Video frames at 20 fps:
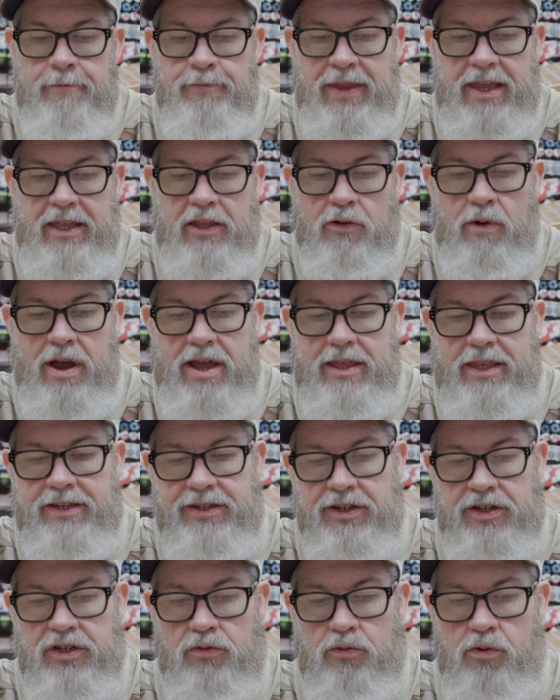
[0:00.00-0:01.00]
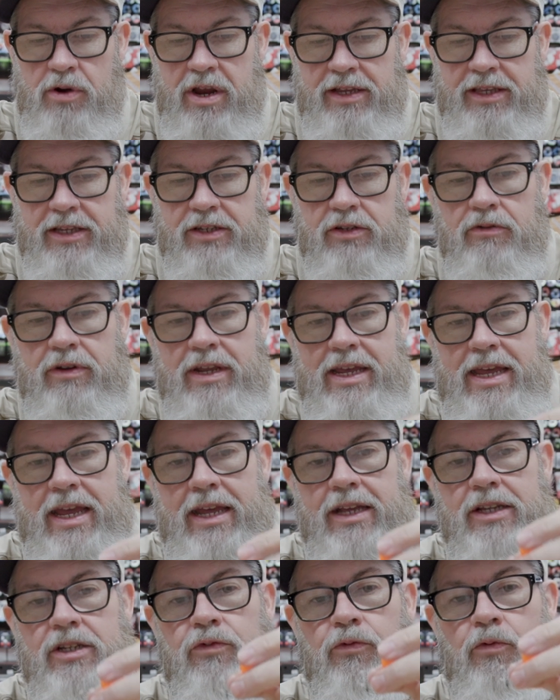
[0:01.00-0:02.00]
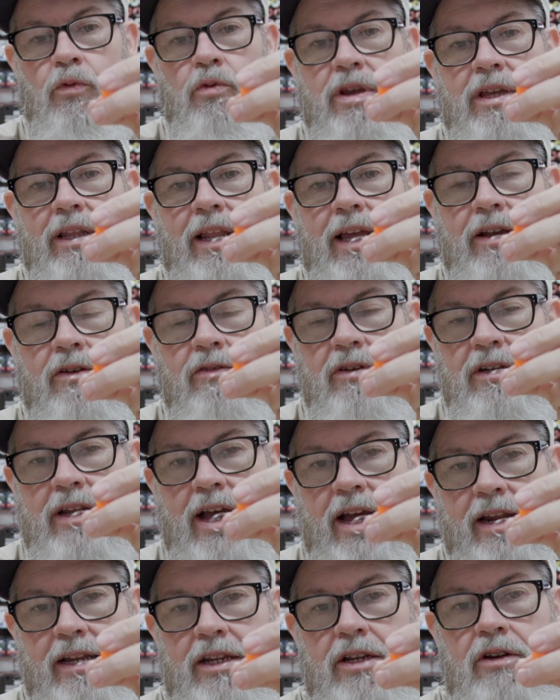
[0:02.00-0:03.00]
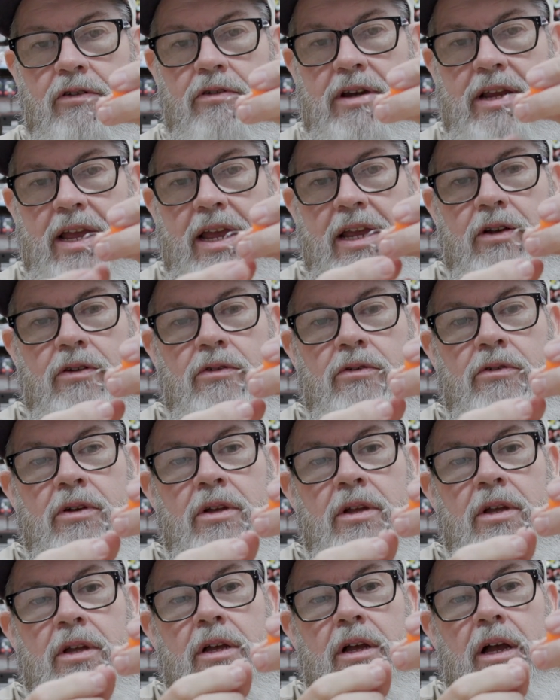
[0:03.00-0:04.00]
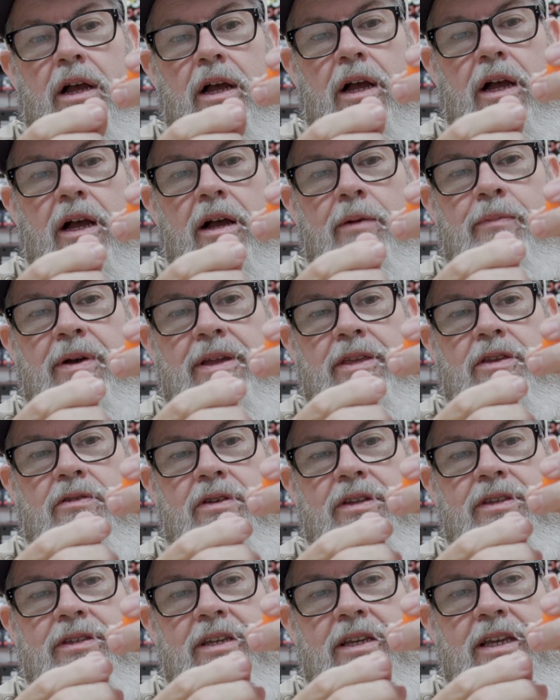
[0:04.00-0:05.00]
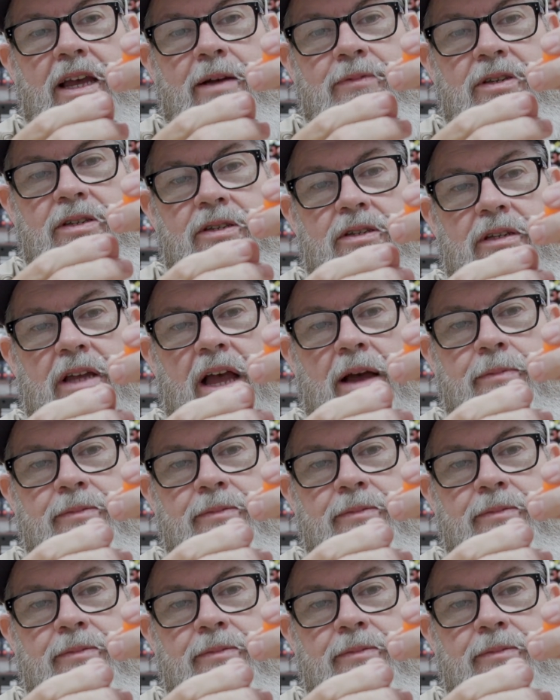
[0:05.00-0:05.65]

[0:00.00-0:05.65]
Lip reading: And the way this is rigged, it's going to hinge for you like on a 90-degree angle. But you can see I'm just